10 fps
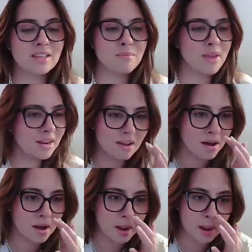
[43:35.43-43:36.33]
they may
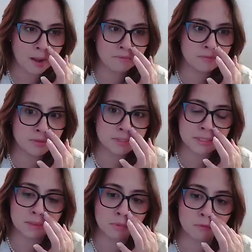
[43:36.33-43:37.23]
not have even
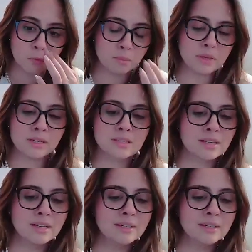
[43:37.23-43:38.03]
seen before, because